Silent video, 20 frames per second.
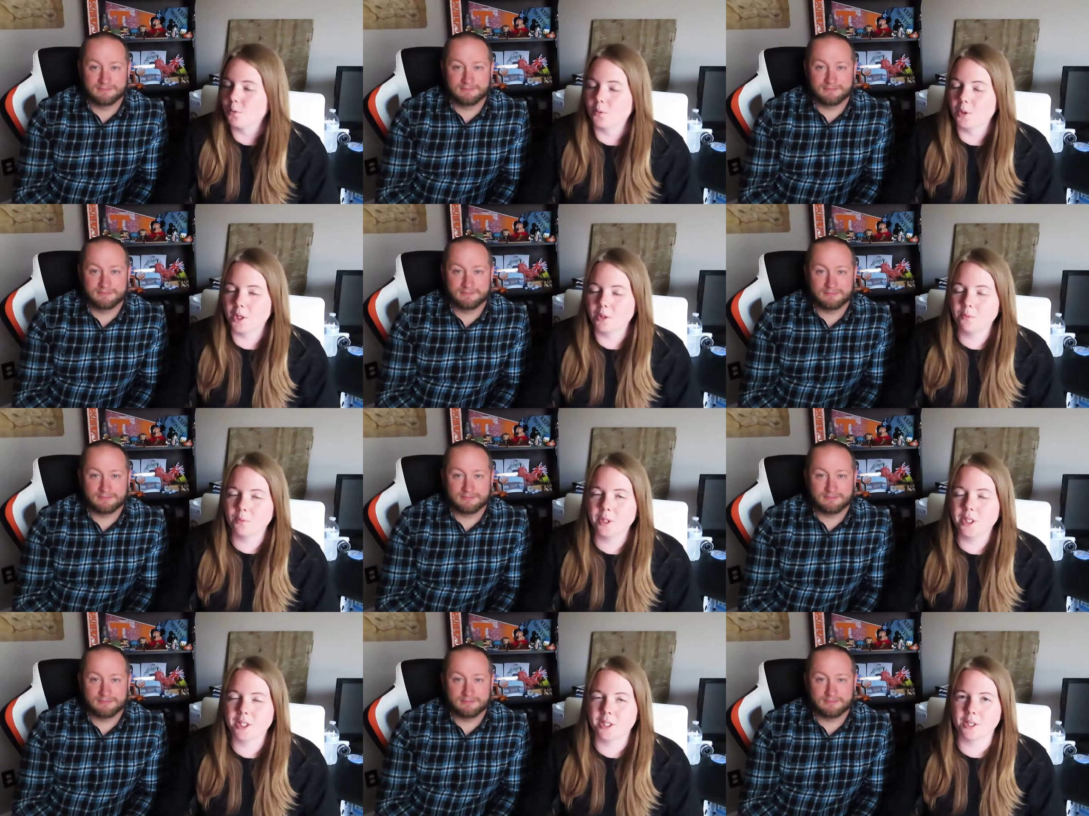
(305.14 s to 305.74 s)

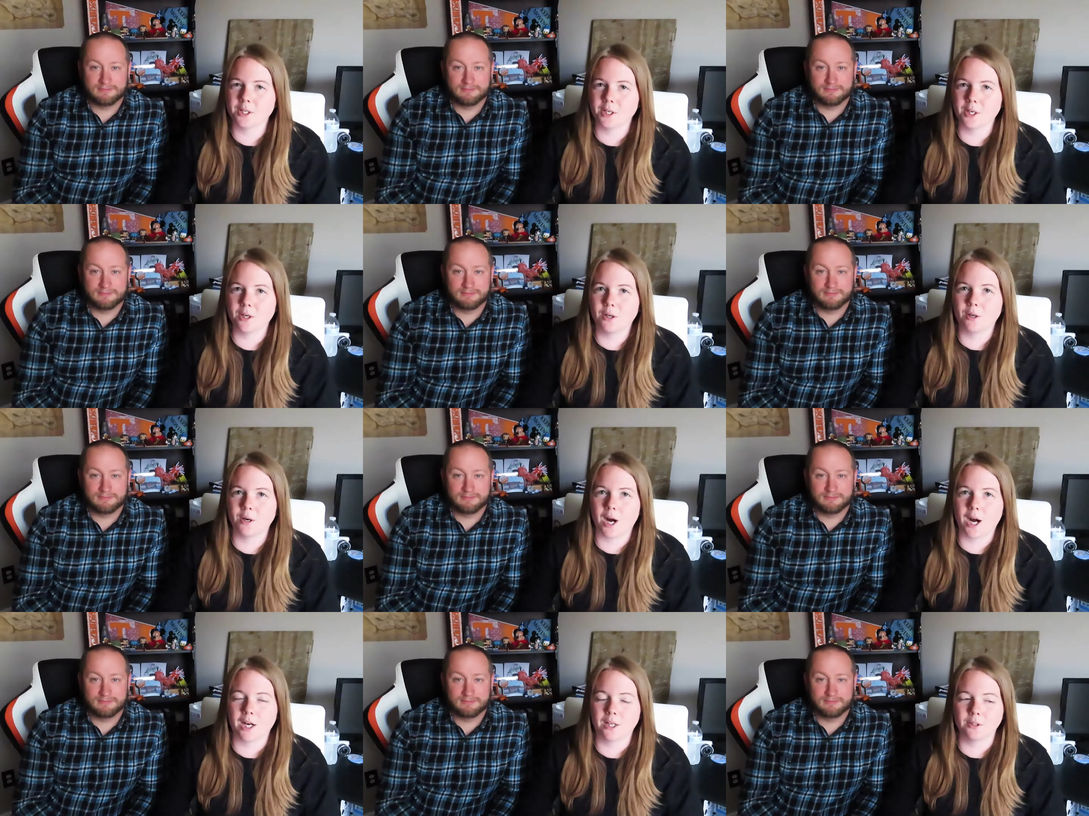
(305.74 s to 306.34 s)
Speaker 1: One week
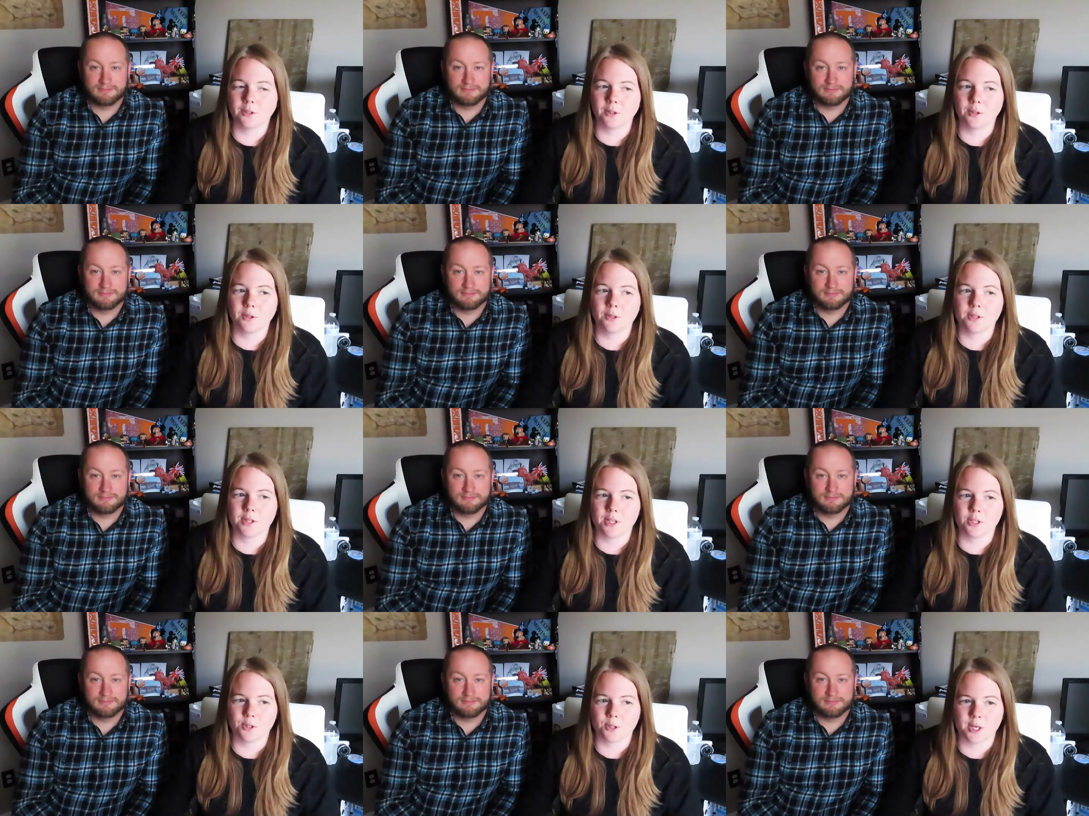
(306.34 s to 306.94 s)
ago, I
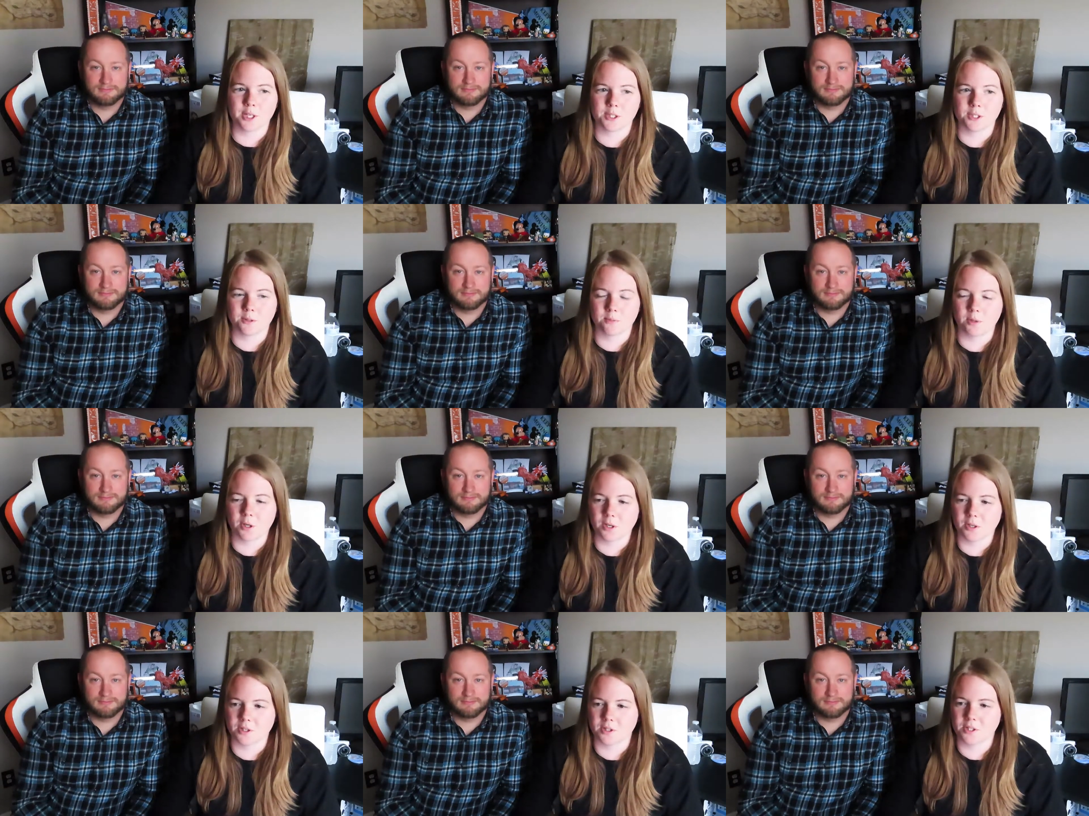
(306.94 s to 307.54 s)
learned that Jurassic
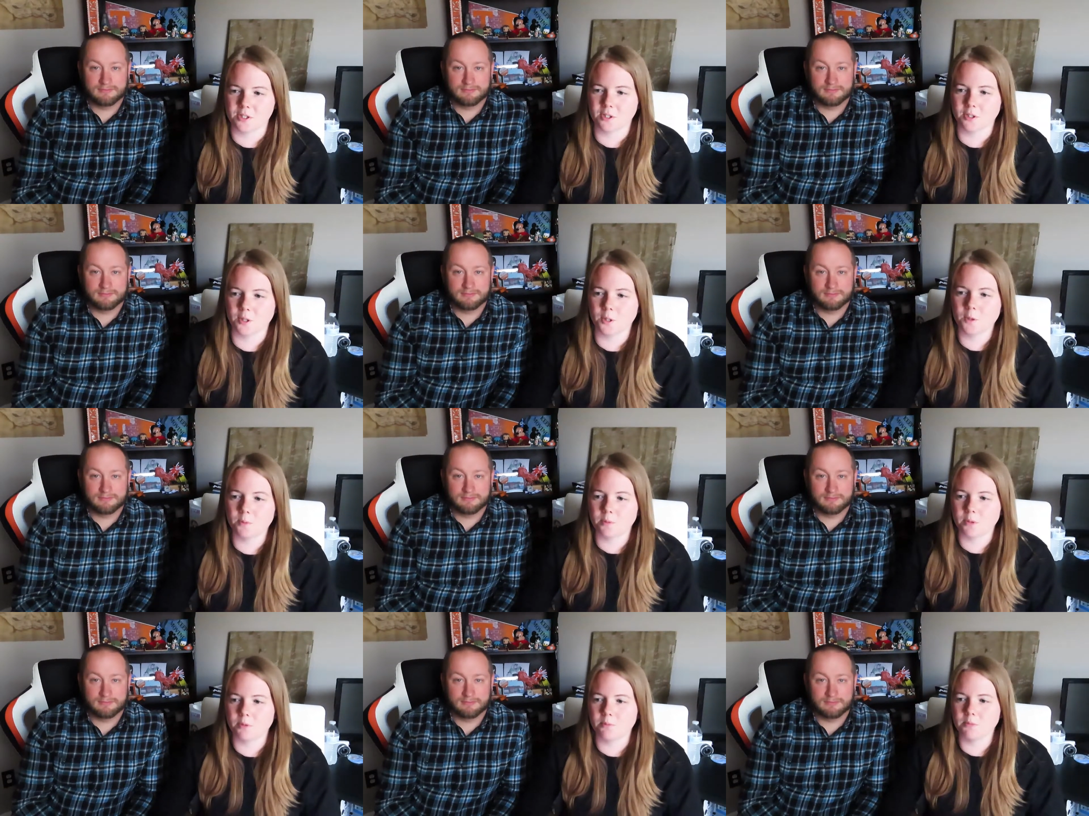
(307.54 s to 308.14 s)
Park is still
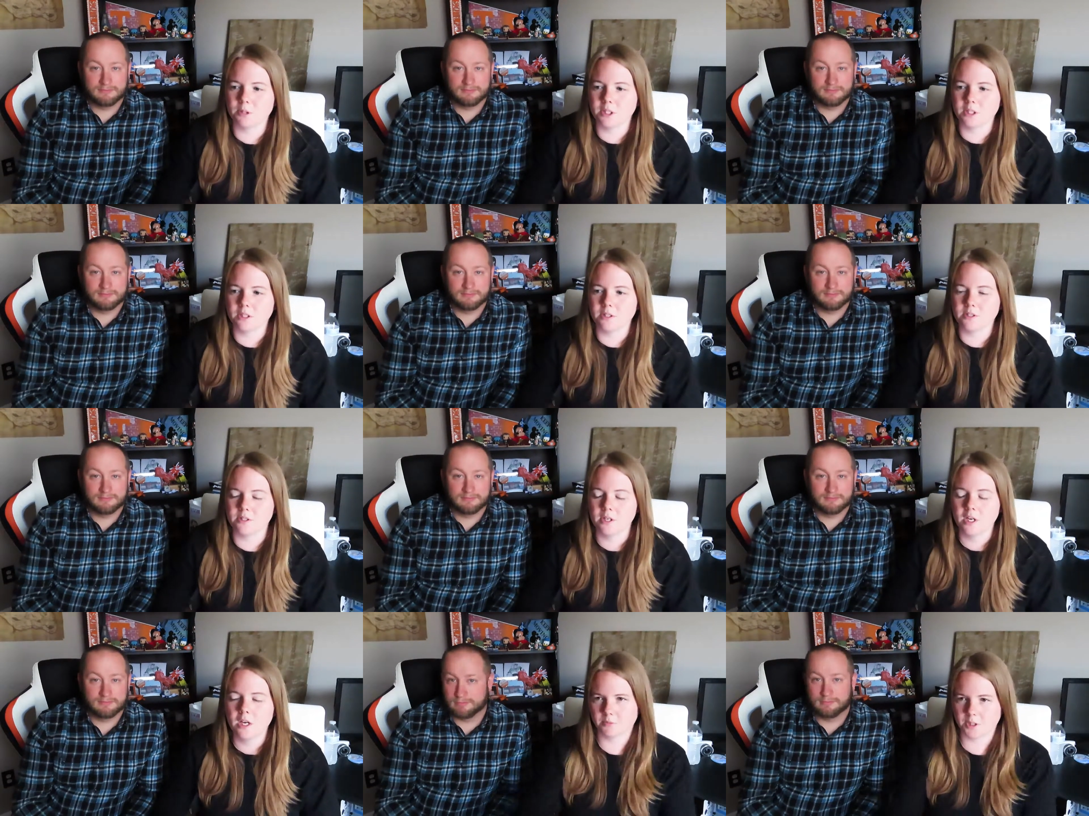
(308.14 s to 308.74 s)
open
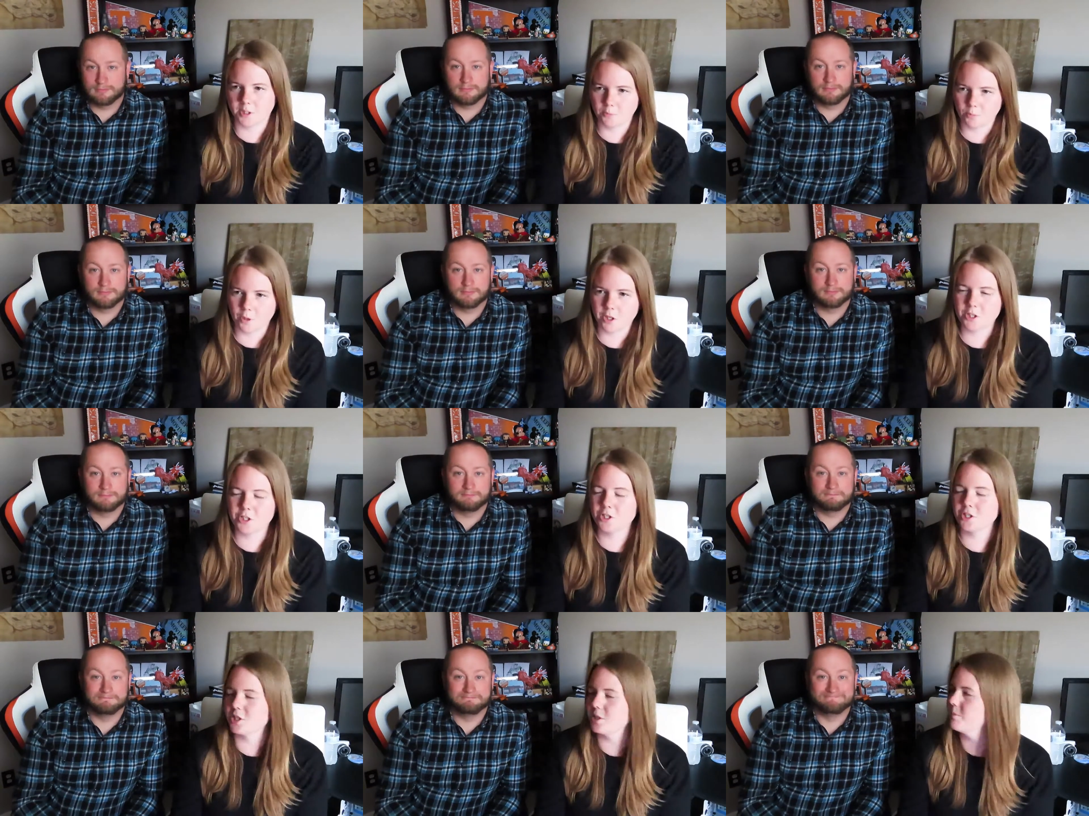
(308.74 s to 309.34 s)
because keep
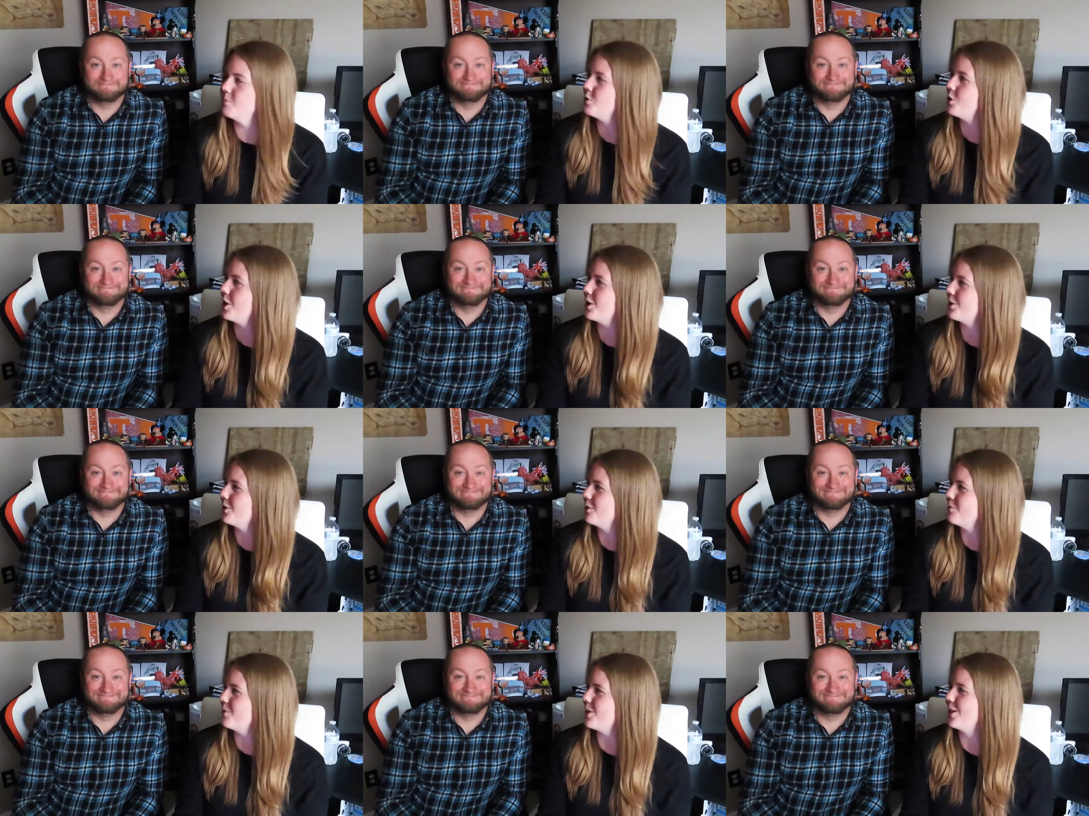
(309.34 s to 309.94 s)
watching Tim Tracker